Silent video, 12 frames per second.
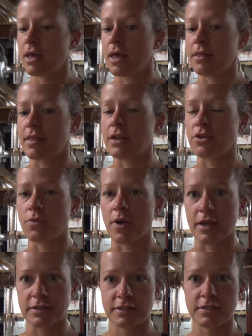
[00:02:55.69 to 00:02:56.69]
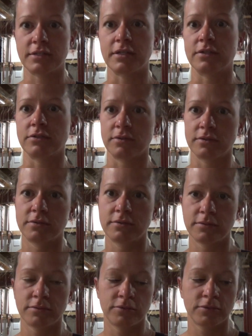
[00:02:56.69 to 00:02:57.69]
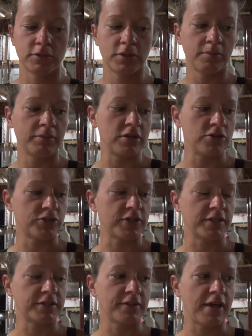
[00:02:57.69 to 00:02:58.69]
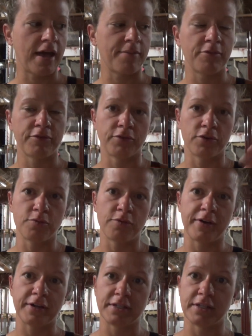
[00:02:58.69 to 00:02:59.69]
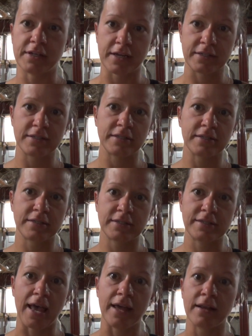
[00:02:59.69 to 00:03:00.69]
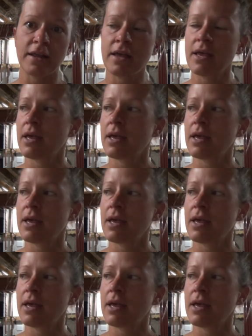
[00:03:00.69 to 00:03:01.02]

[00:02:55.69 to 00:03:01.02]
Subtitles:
And then you rest and complete your sets of that before you move on to the next set.